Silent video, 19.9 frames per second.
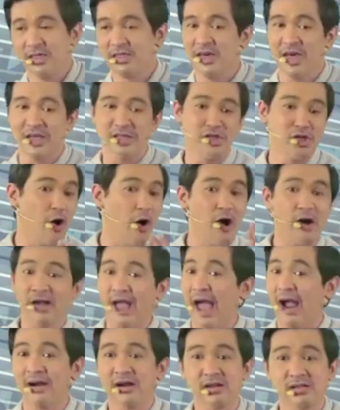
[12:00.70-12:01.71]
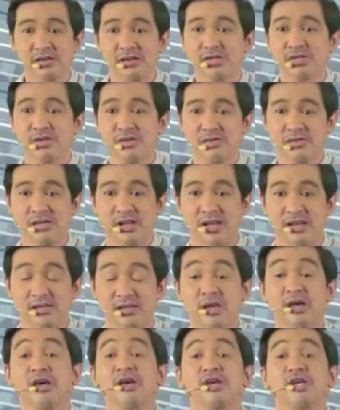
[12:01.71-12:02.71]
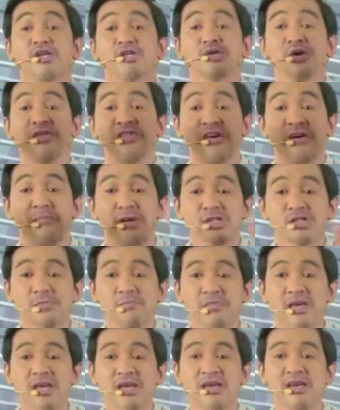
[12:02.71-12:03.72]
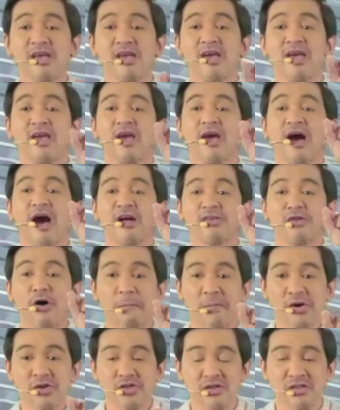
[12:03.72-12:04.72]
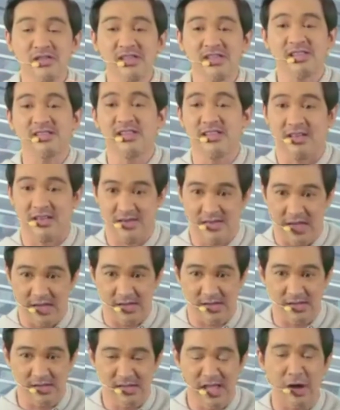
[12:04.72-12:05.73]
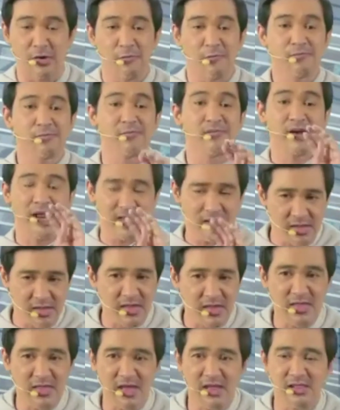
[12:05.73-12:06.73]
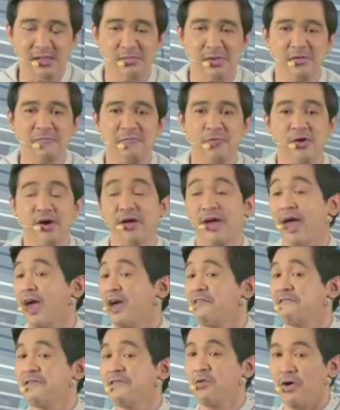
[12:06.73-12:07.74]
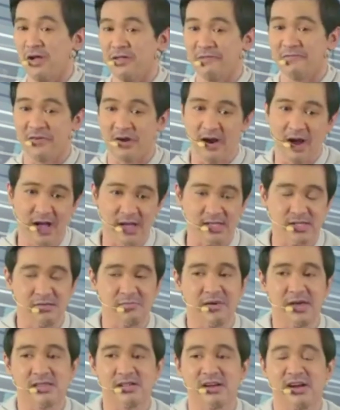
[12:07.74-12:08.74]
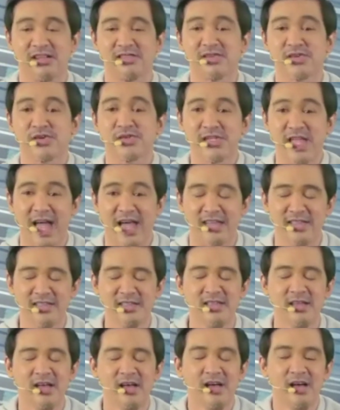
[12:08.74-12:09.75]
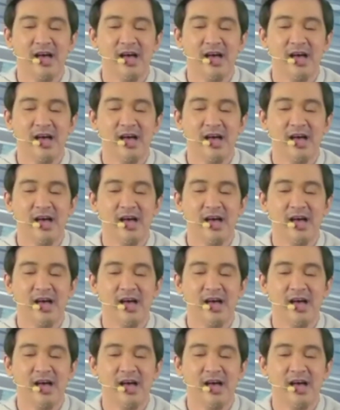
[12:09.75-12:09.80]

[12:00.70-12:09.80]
Then your character is useless. So there must be an opportunity that exists. Now, ladies and gentlemen, for everyone, for us to better understand